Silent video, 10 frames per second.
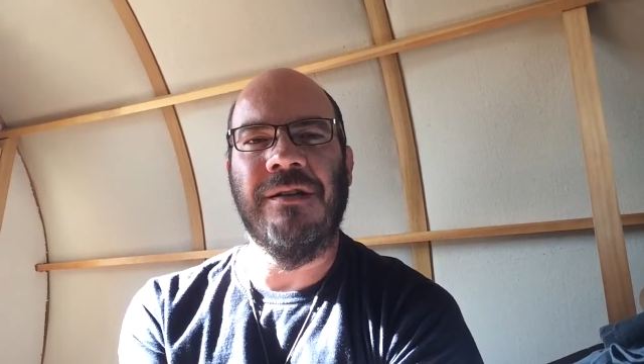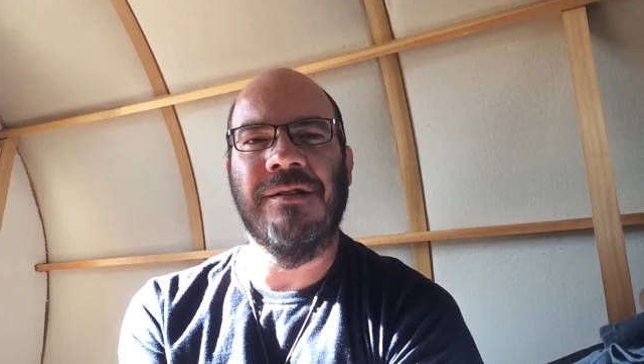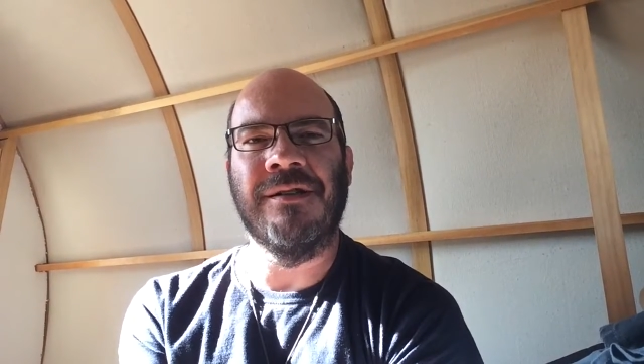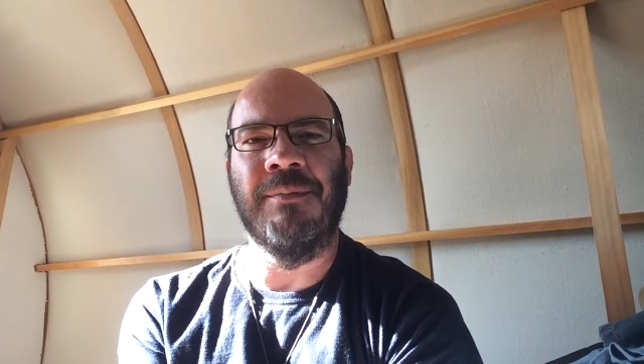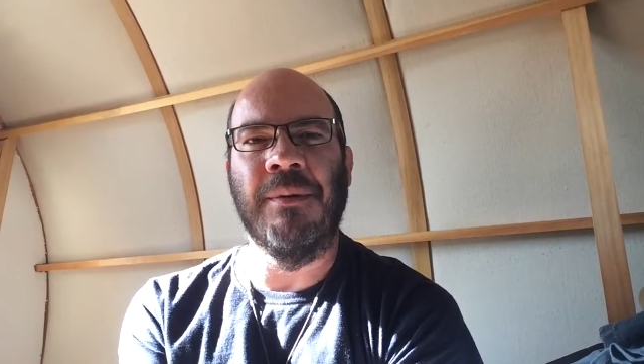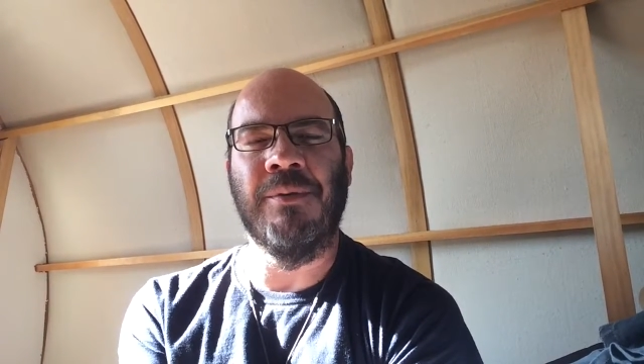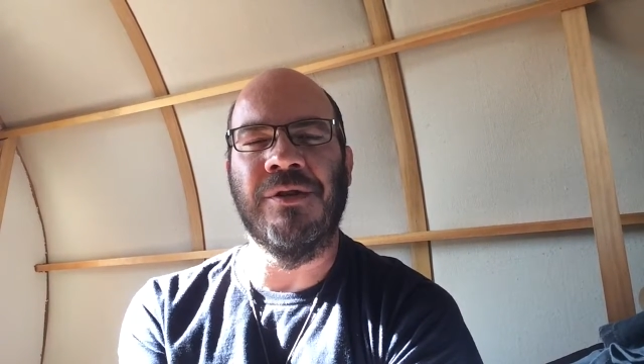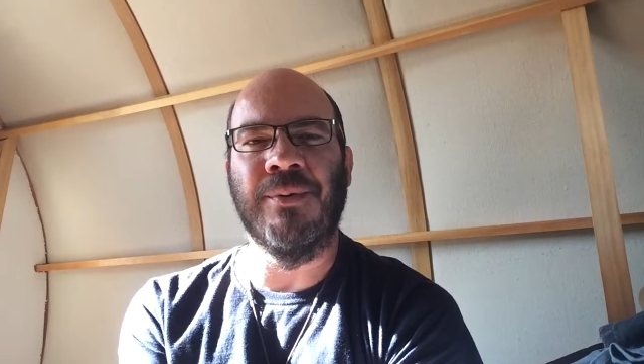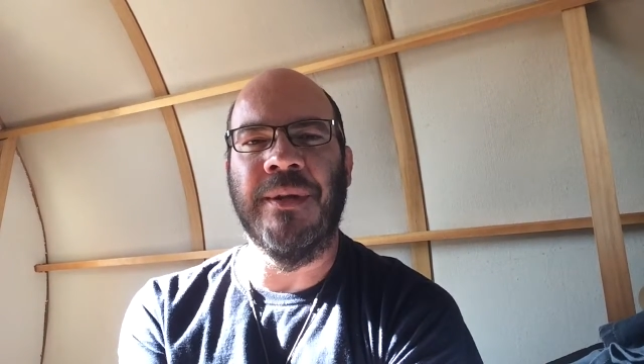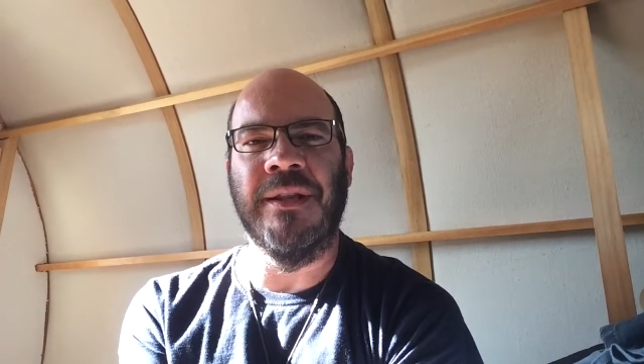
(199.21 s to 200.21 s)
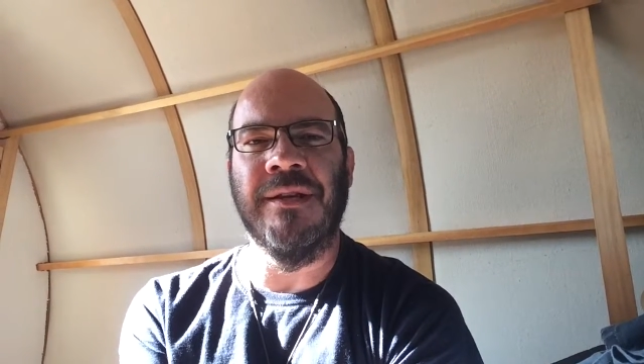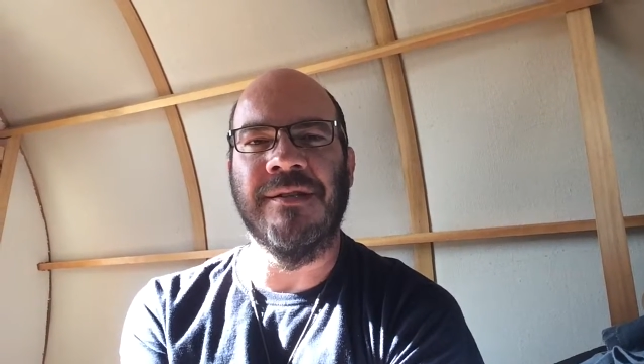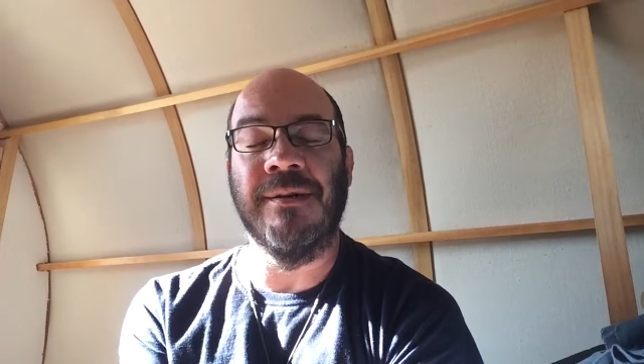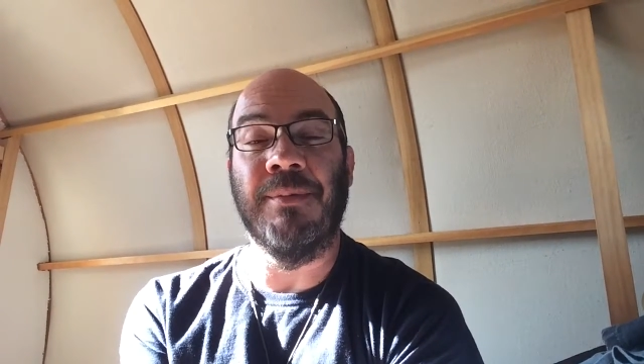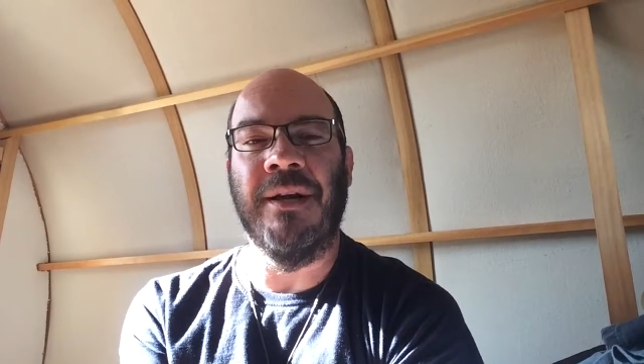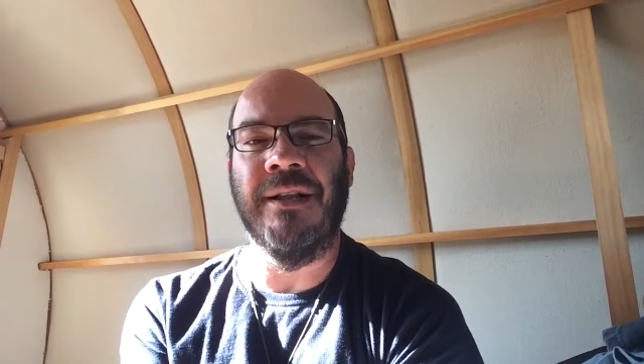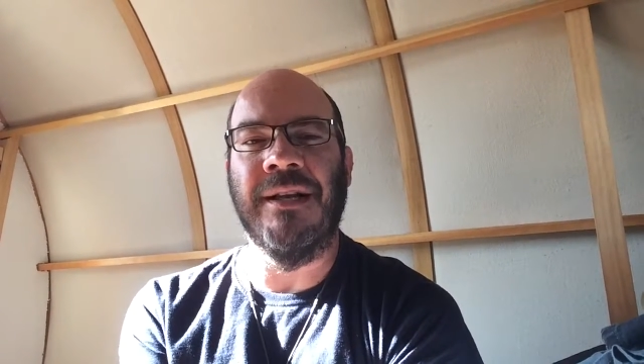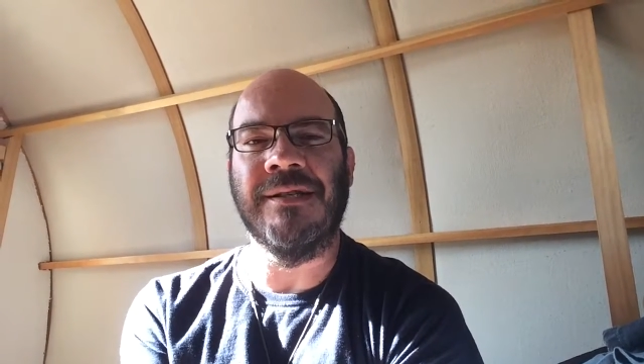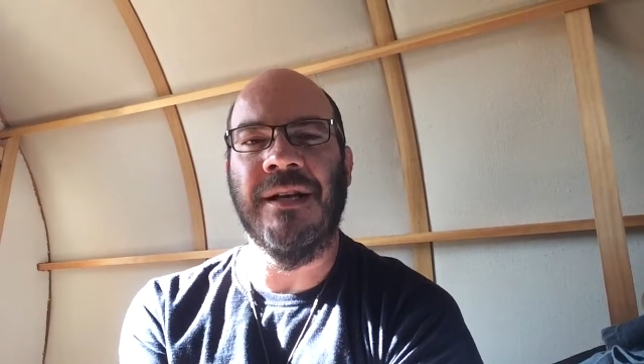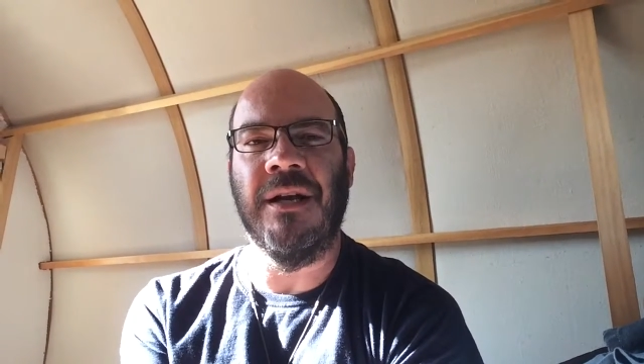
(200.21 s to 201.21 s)
some people doing the zip line
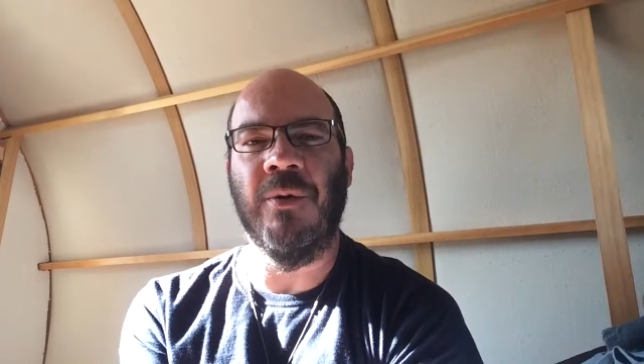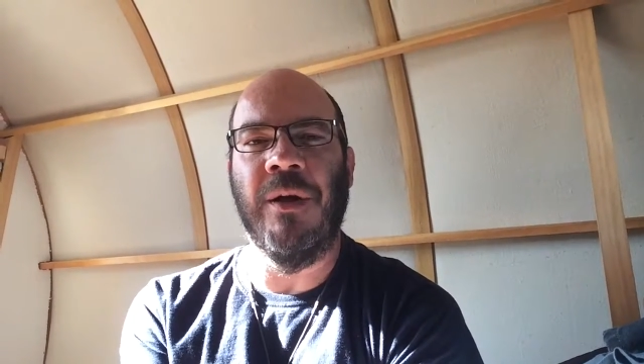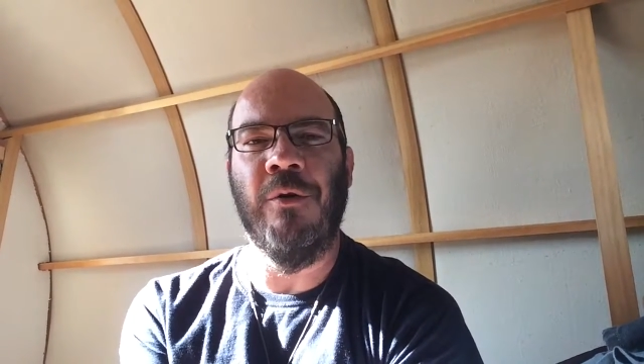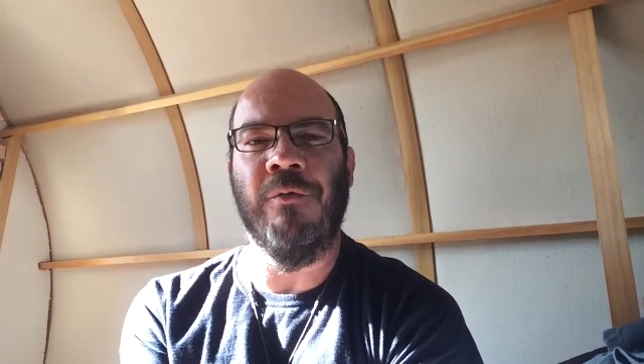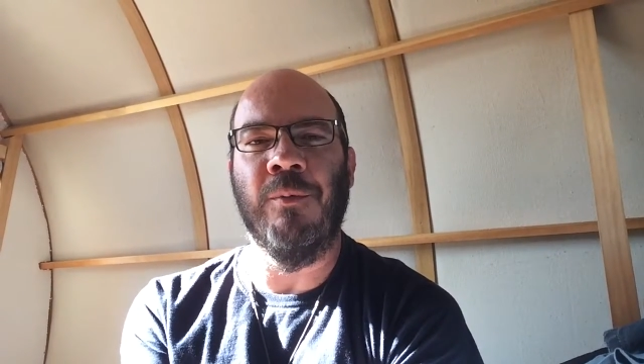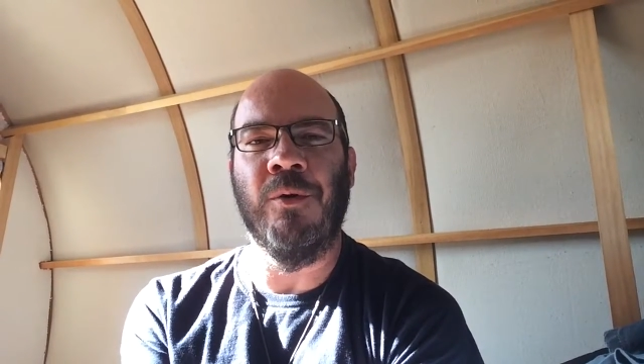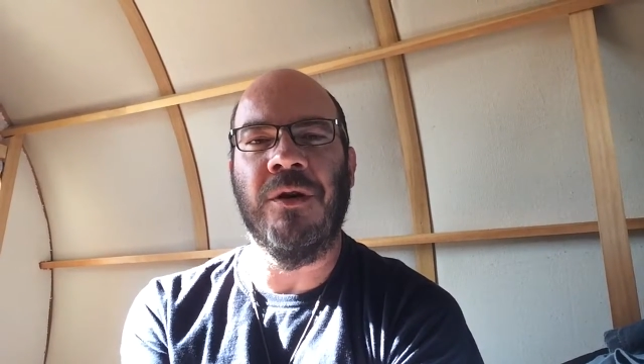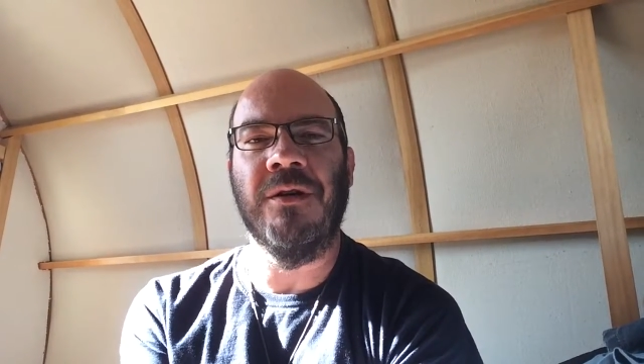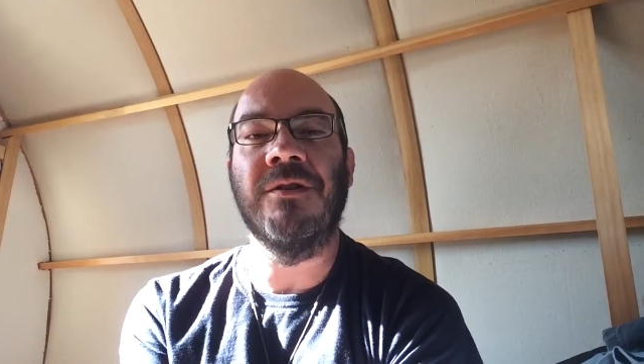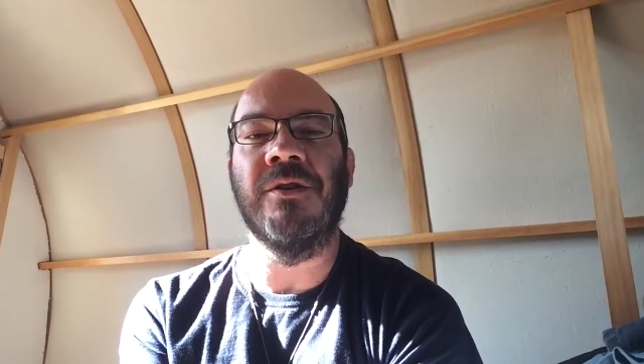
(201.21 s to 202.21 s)
last night on the way home from work.